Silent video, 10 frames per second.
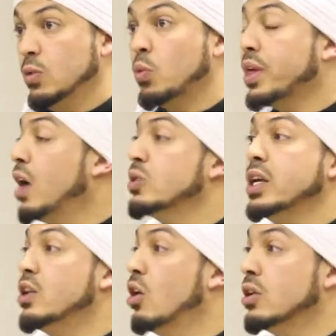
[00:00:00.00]
without
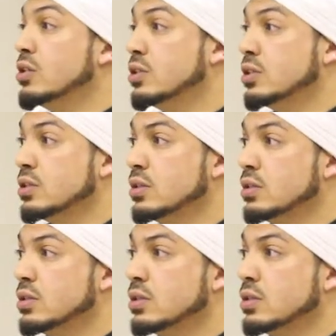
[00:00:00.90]
any knowledge.
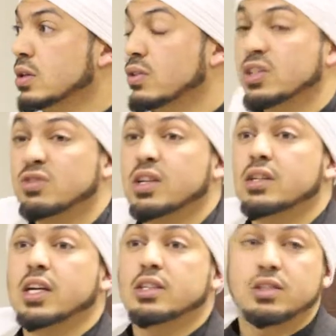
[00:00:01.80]
That's
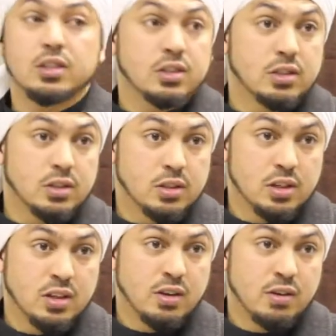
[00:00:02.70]
very dangerous.
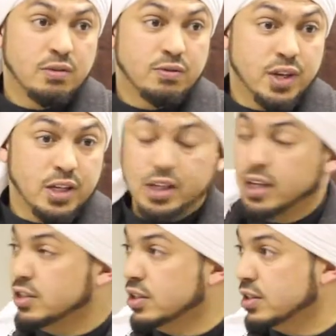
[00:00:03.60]
Very
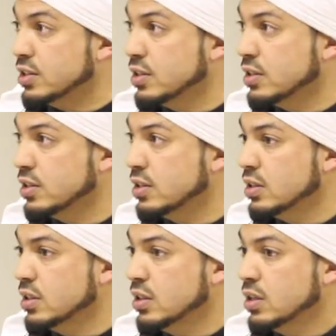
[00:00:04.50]
dangerous.
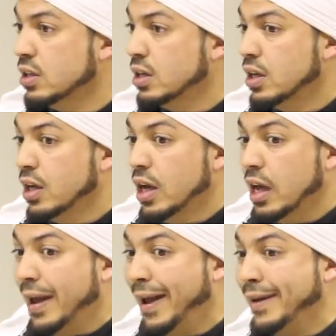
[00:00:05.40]

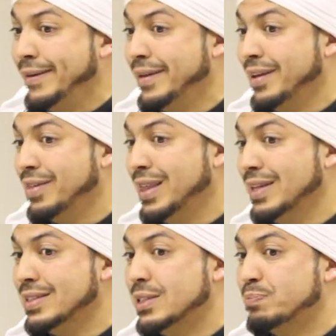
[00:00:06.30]
And
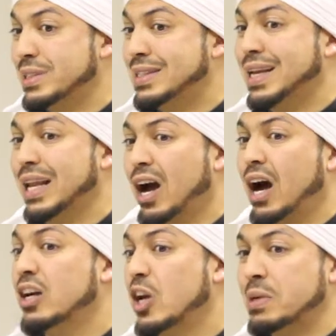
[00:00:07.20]
this particular
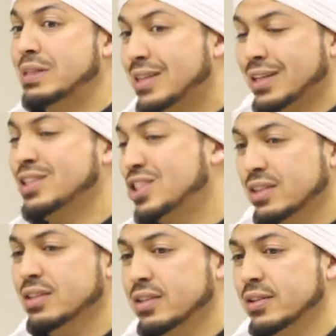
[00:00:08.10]

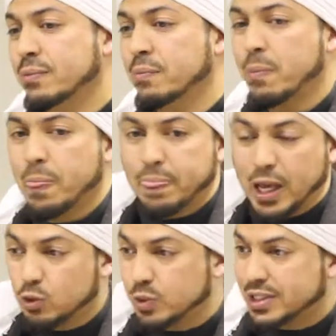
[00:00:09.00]
argumentation
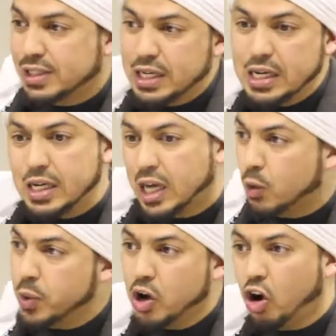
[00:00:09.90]
that we see
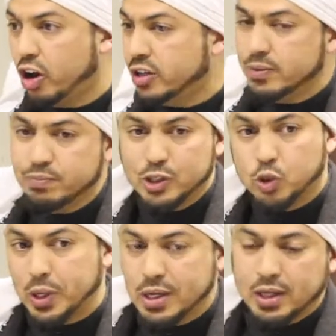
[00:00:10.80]
going on
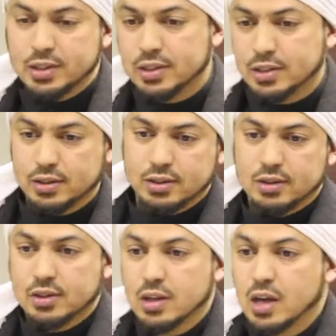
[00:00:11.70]
between us
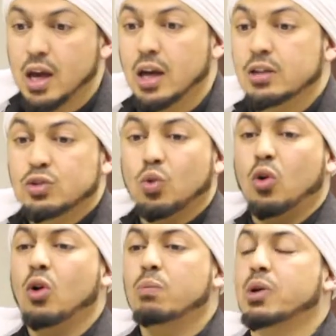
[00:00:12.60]
it's
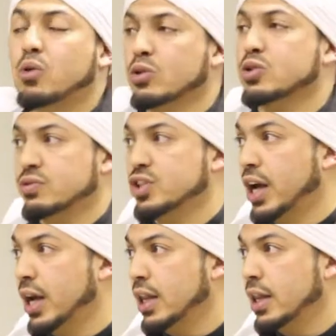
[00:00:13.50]
all because of
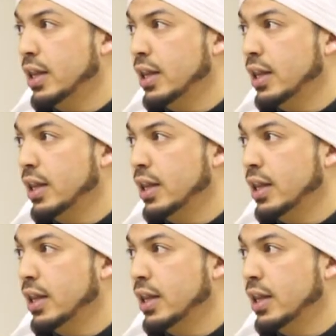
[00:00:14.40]
jahl.